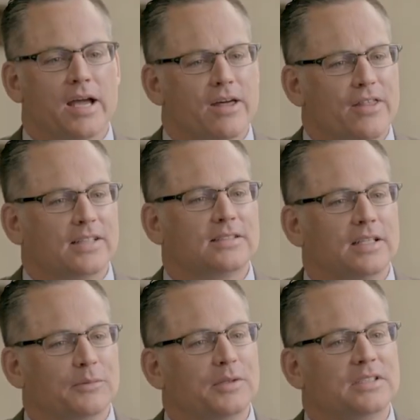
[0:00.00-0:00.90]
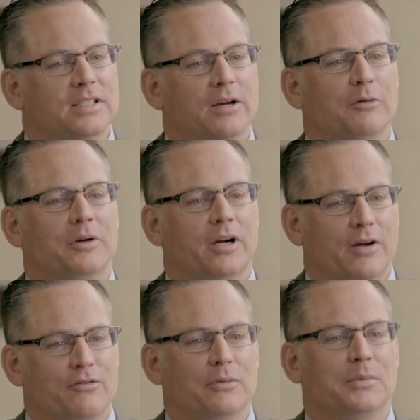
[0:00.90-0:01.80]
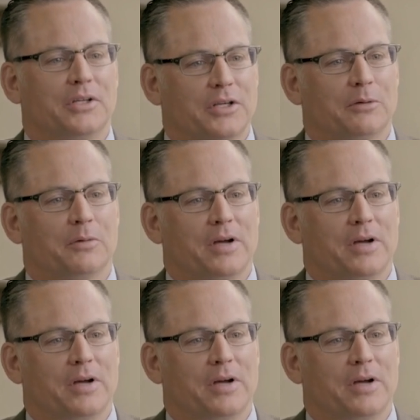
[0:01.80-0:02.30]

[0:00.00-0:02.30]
Yeah, that's an image that we're unfamiliar